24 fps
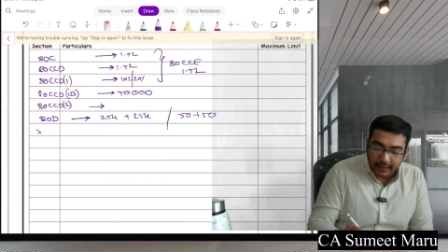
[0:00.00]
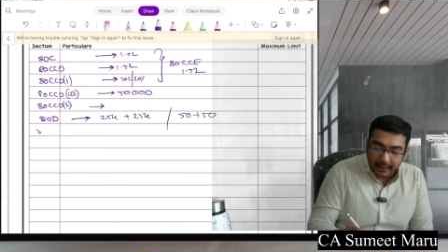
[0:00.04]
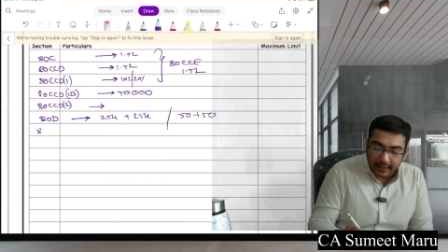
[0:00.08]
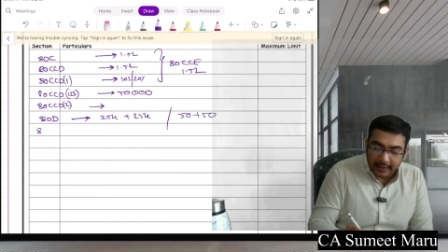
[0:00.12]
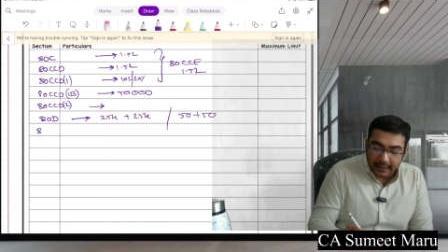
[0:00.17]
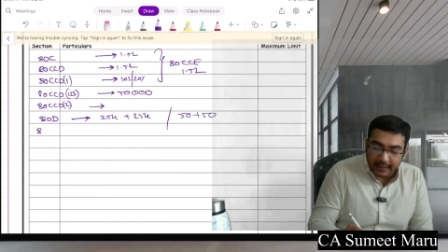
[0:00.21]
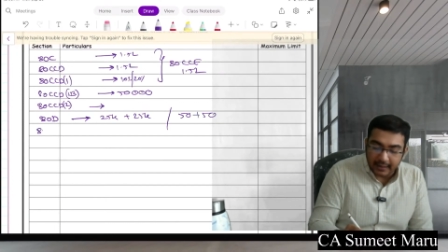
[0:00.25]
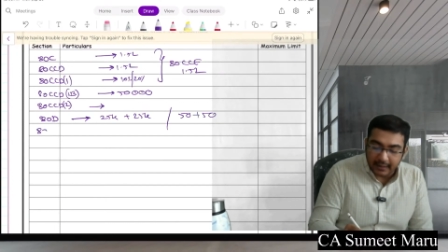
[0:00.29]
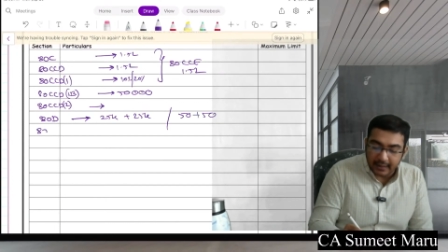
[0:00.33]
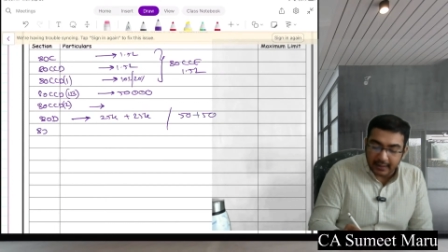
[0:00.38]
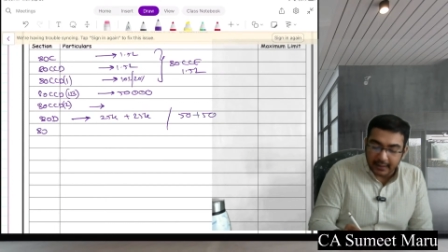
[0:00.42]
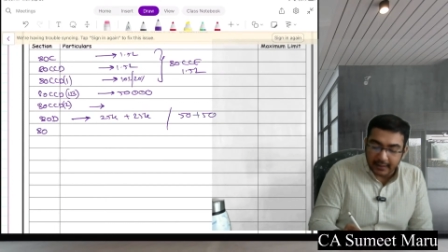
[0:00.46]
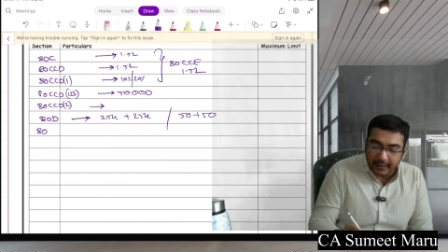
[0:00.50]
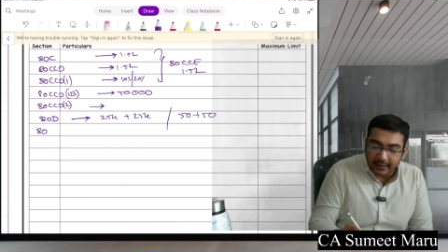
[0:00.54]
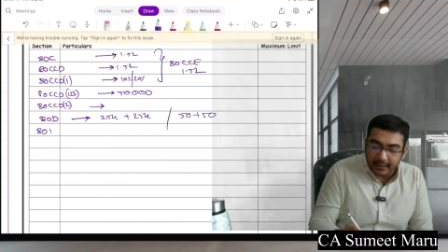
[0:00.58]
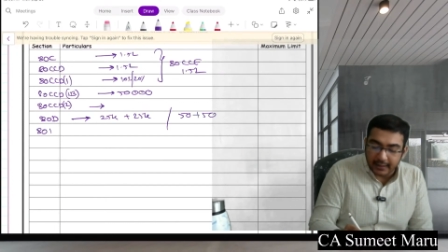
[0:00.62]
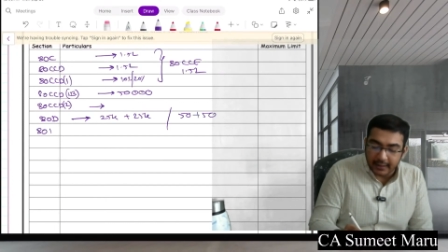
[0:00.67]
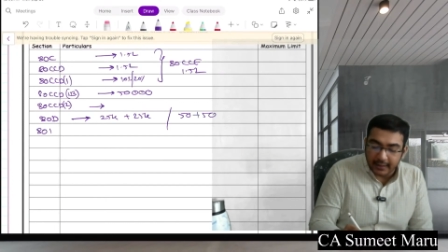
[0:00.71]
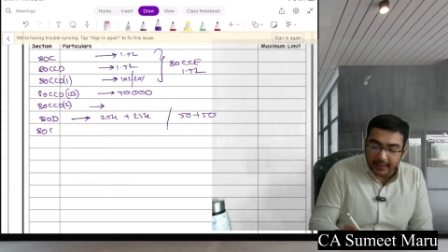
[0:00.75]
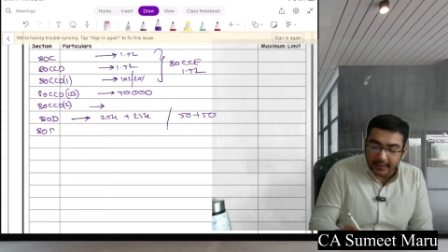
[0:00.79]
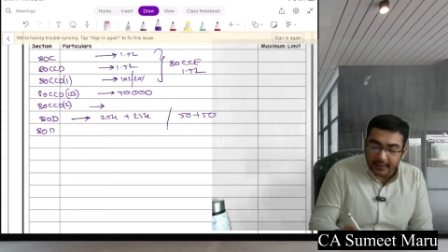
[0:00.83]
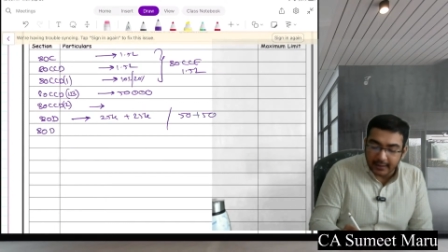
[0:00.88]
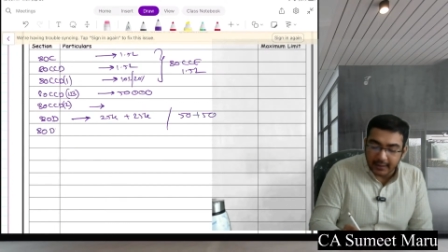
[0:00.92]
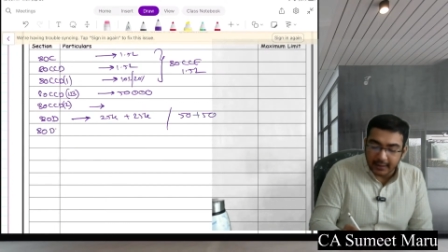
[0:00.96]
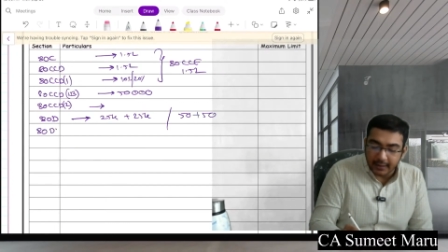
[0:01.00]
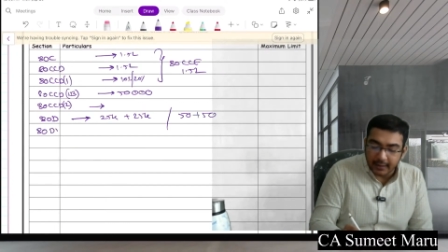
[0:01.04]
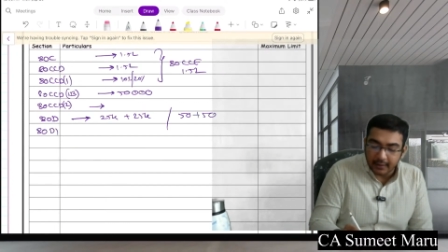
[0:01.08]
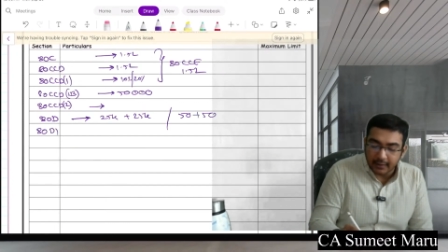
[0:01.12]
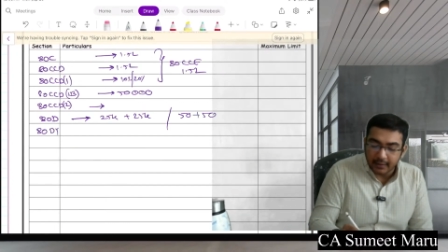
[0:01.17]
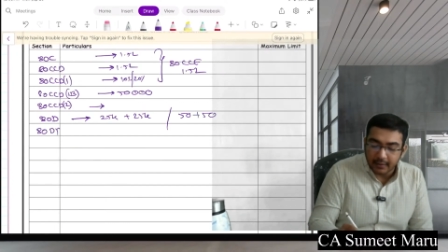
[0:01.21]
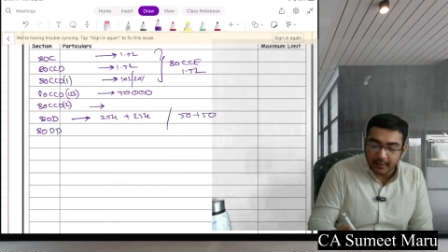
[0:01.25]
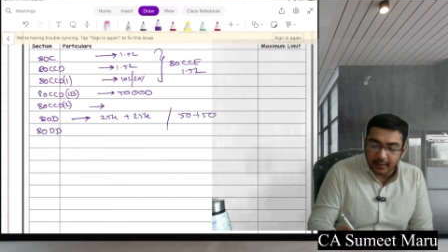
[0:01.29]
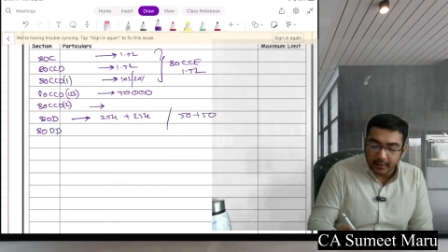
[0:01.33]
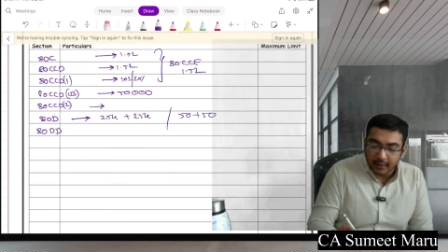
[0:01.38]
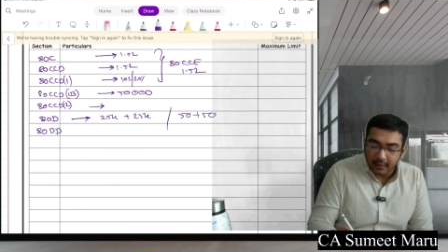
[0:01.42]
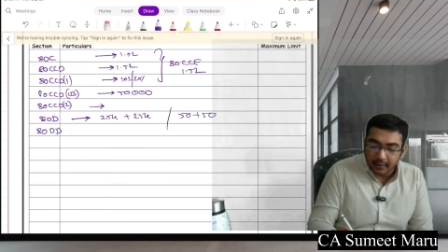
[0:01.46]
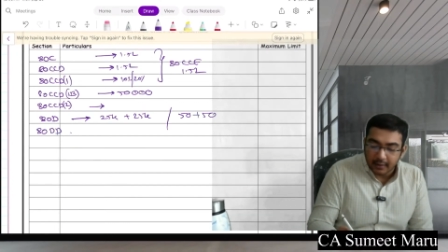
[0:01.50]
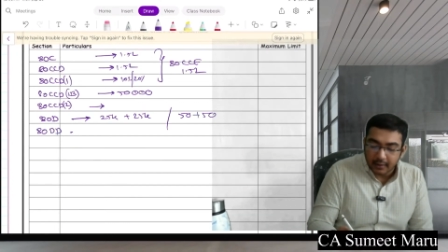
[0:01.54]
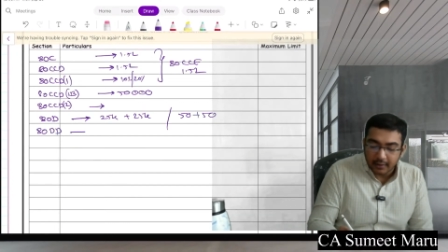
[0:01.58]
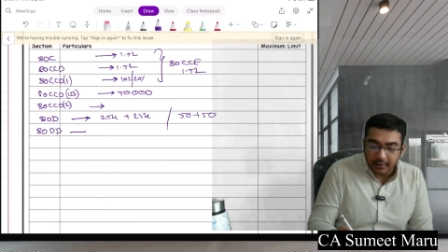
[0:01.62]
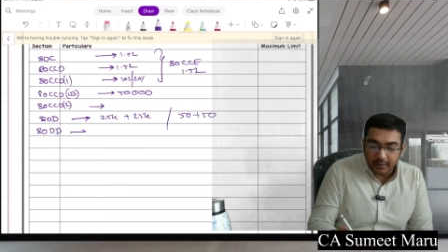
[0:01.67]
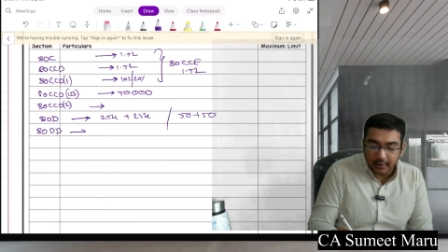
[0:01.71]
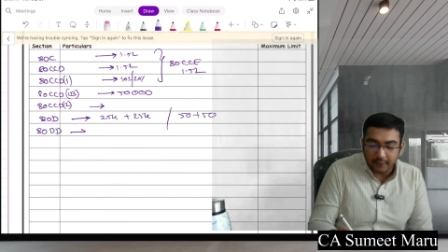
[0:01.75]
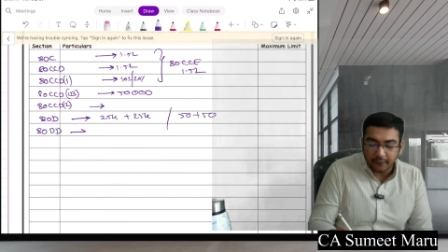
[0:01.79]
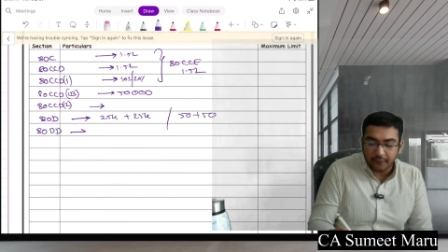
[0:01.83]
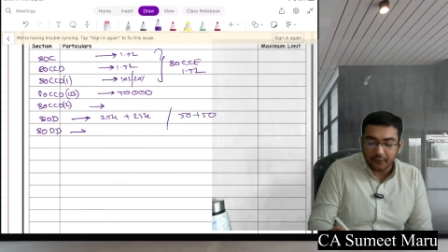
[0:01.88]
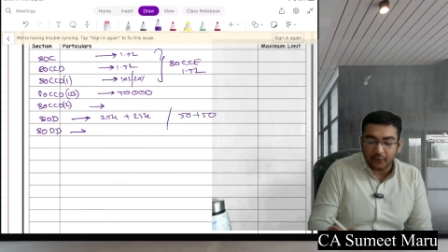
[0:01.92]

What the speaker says: ATDD, if